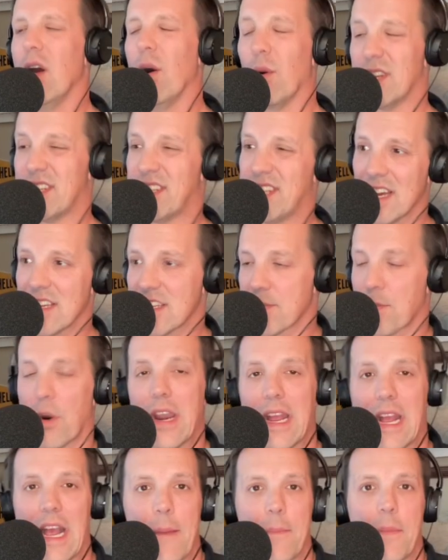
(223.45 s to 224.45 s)
which does
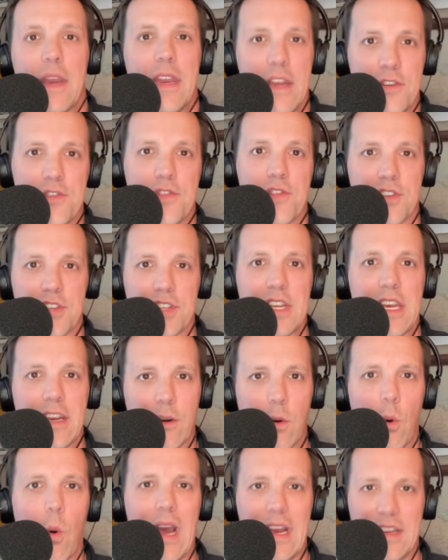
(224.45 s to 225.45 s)
bring up an interesting
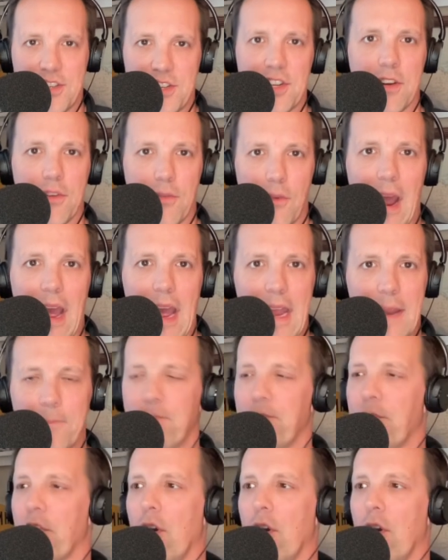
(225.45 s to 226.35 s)
question, right?